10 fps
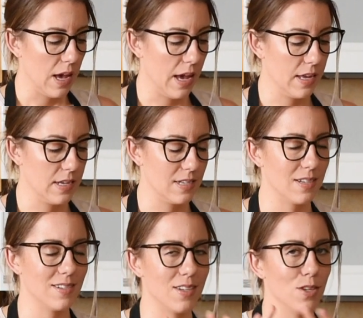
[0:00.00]
And
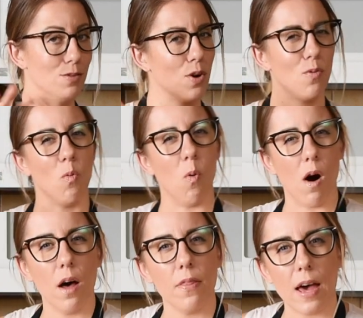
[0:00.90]
you don't
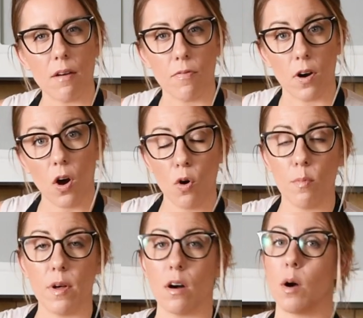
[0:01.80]
want that for oat
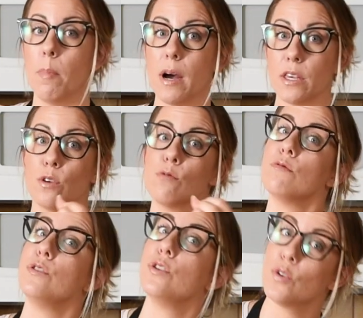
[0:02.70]
milk, but you
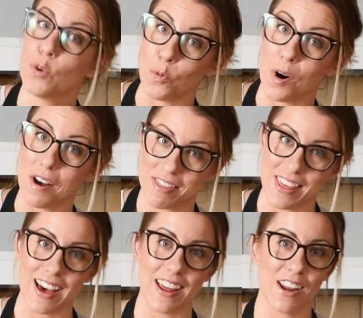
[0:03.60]
do want
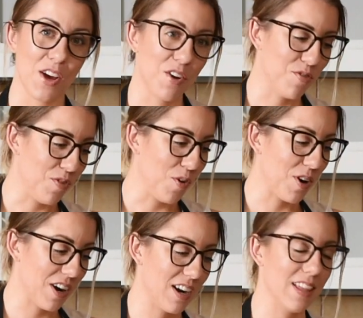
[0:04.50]
that
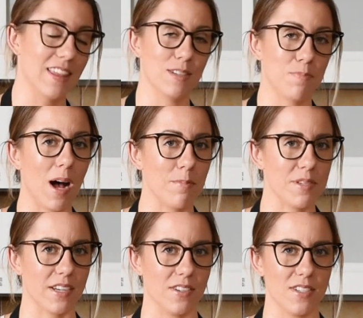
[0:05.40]
for these
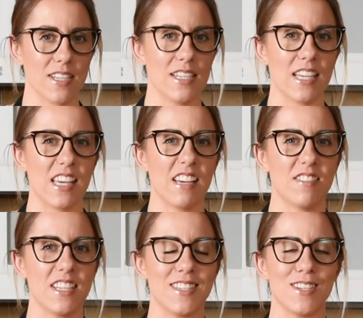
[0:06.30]
popsicles, because it gives
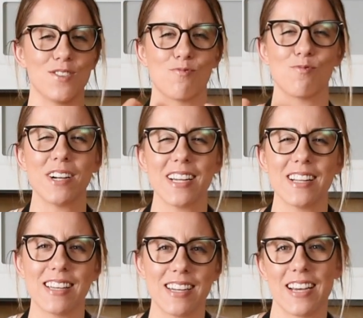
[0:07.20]
this
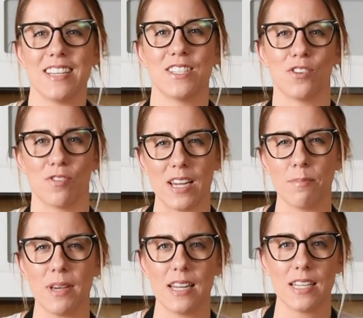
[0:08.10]
really nice
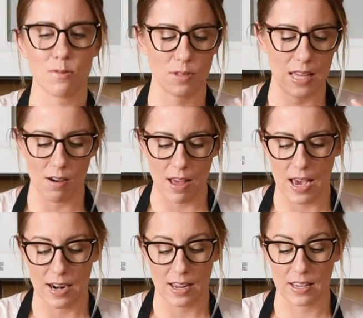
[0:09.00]
creaminess without
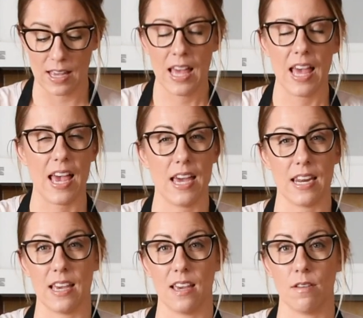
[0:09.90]
adding
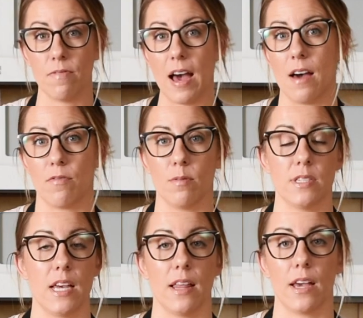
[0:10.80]
any fat from,
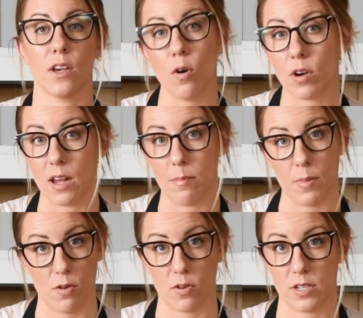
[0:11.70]
say, like coconut
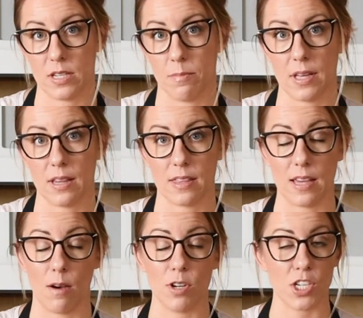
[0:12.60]
milk or something like
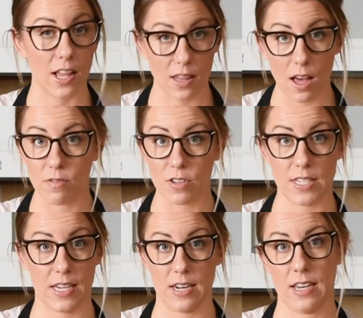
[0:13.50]
that, which I love
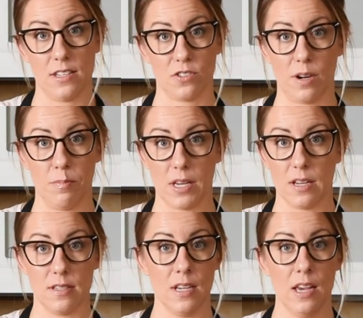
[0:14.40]
using in ice cream
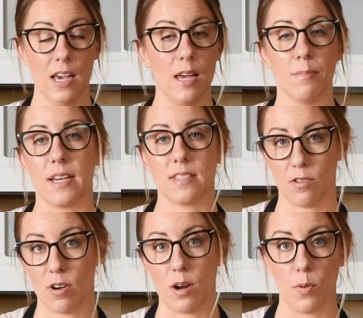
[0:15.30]
because it makes
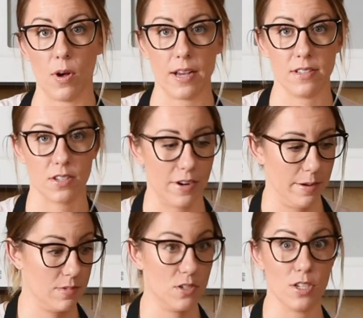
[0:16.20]
incredible ice
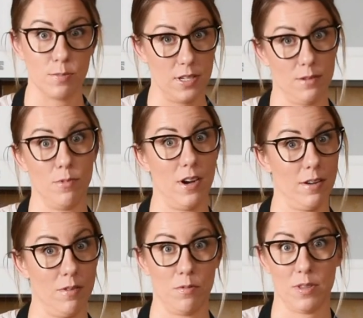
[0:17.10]
cream. Just made some
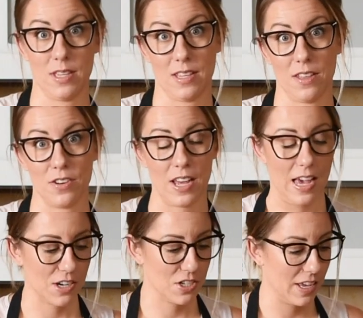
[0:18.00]
Rocky Road with it the other day,
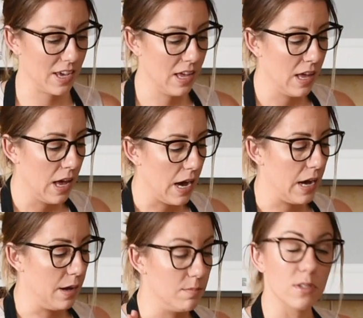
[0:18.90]
actually.
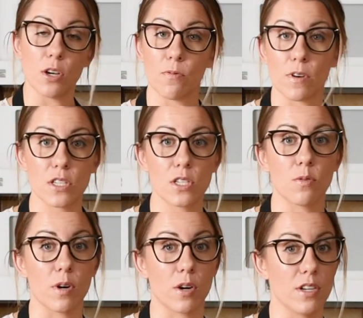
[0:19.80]
So first,
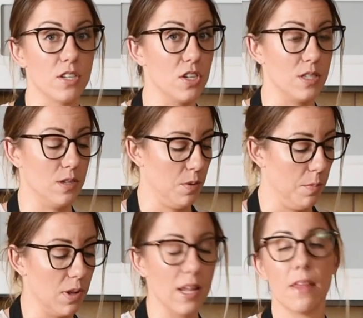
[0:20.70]
we're going to just
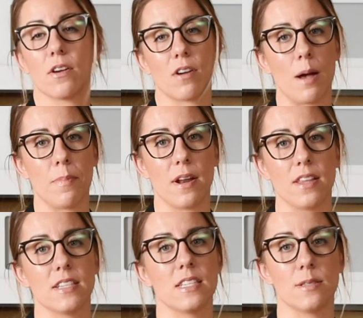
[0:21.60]
blend the crap out of
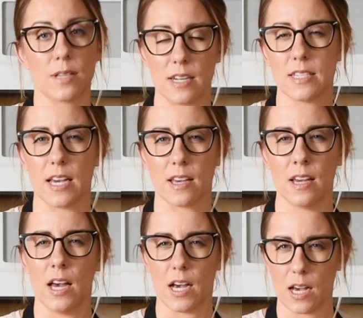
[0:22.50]
this. It's going to take
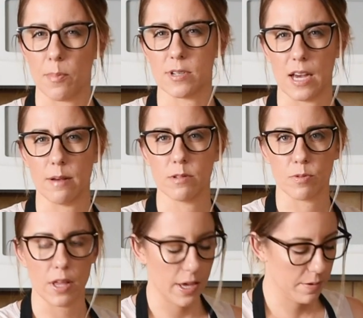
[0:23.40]
a couple times,
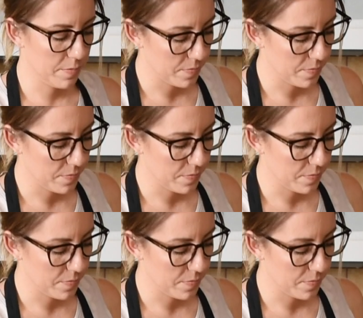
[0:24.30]
really.